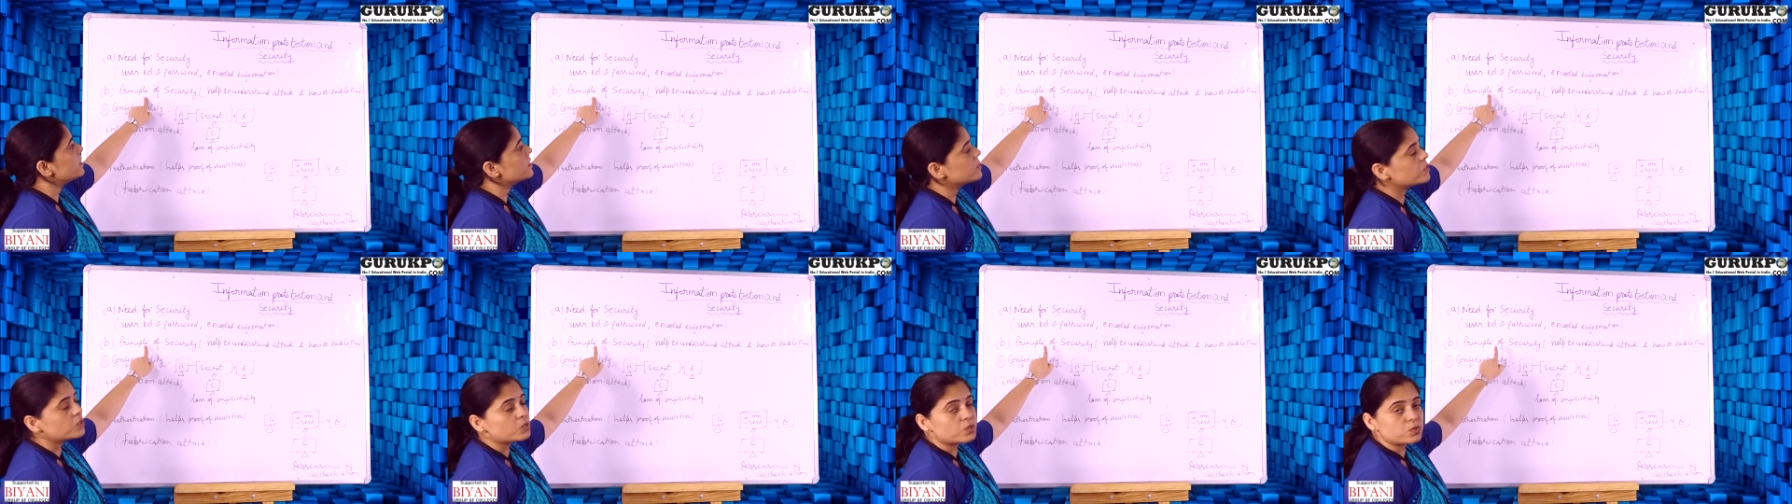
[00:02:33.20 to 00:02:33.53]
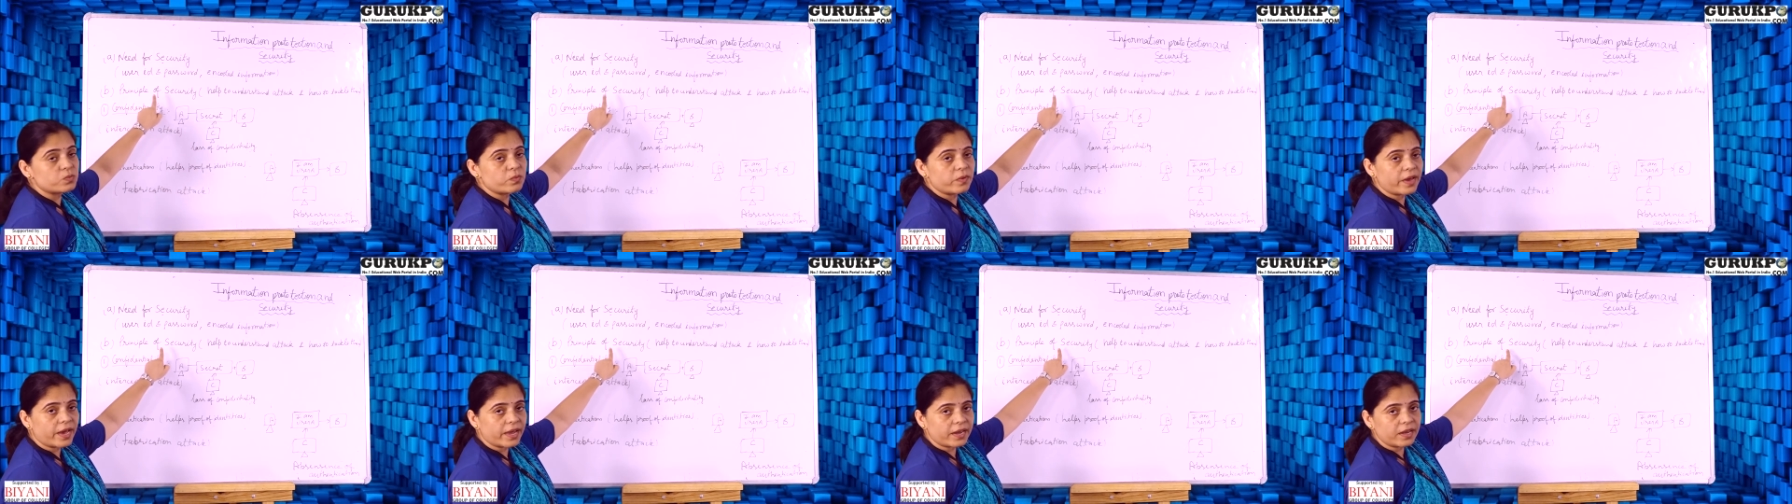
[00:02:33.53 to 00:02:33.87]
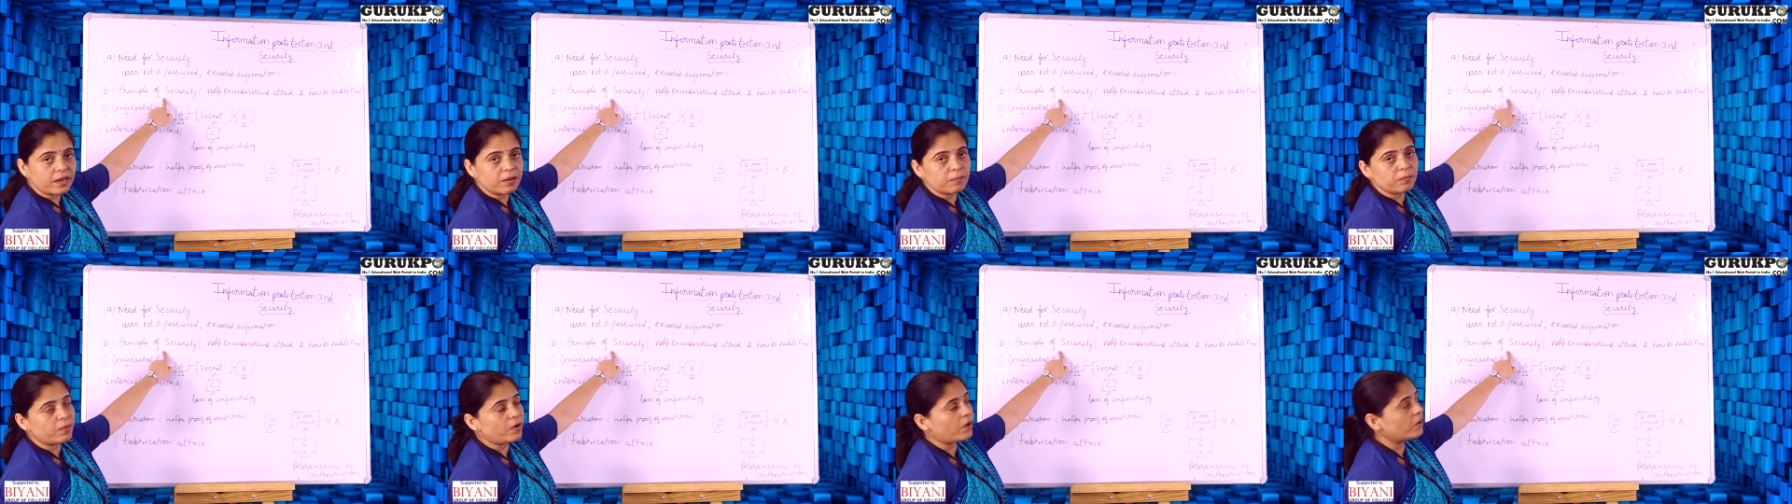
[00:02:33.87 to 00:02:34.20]
is very
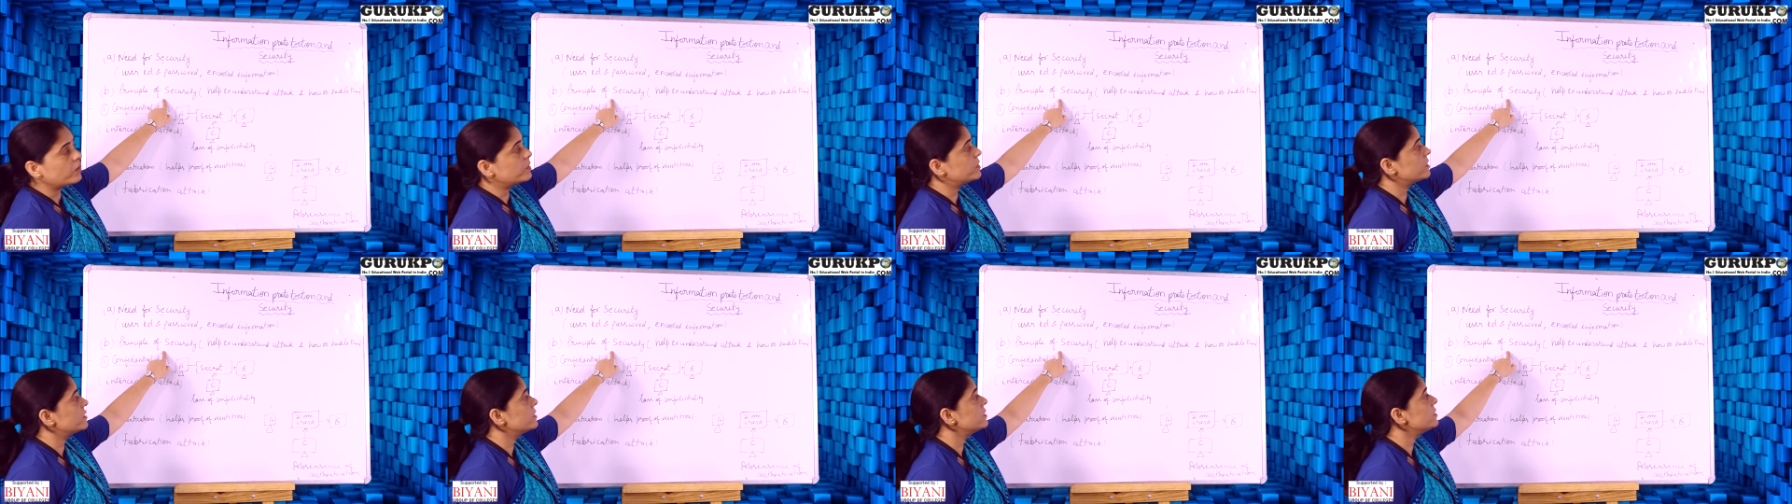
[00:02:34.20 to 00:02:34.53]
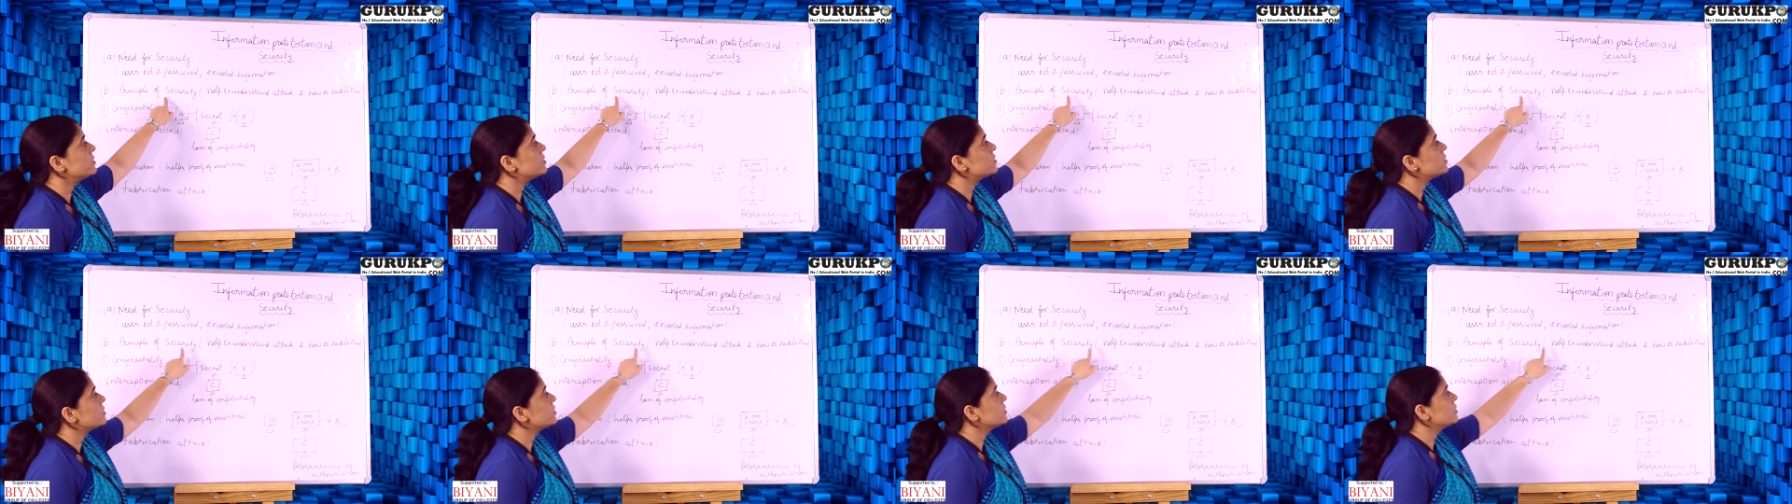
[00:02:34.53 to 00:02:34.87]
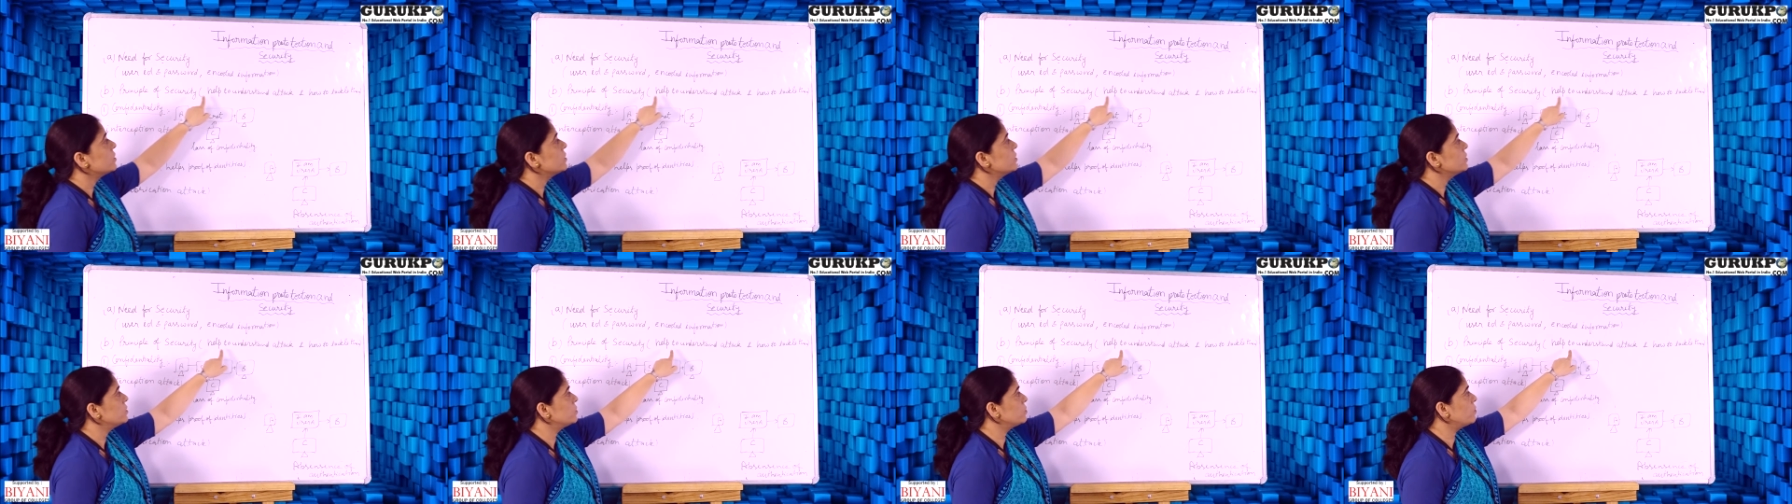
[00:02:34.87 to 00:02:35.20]
important
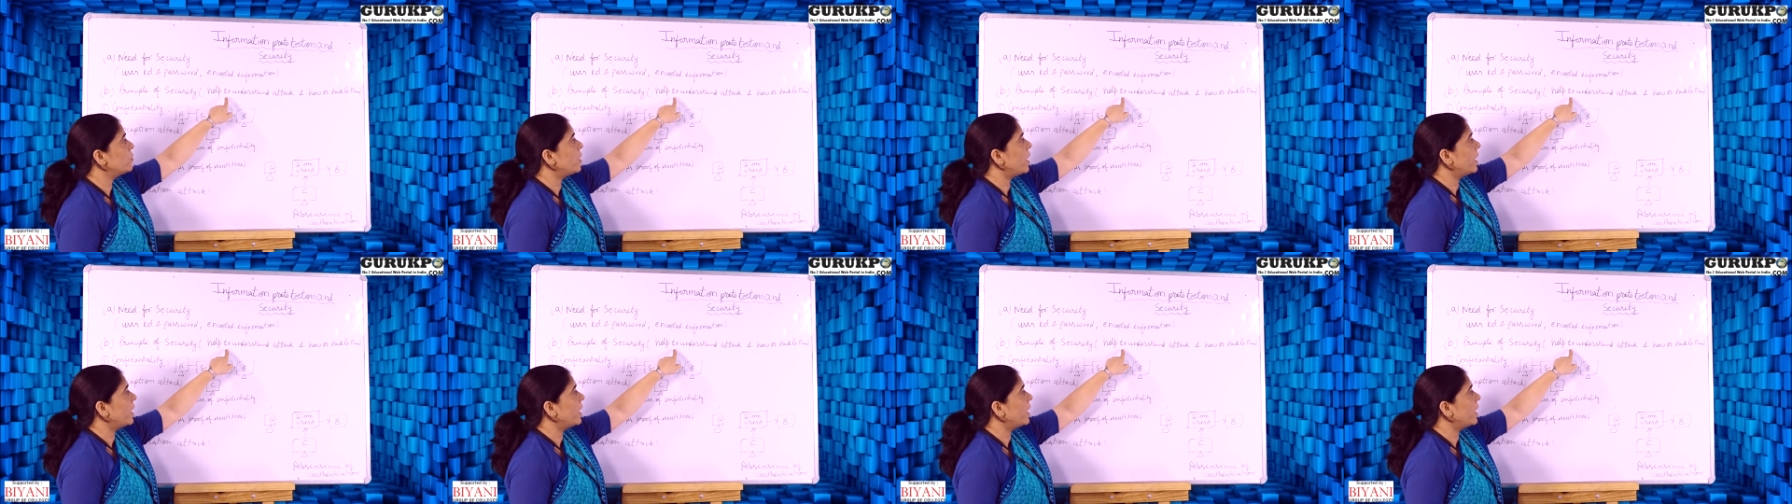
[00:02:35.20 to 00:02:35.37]
to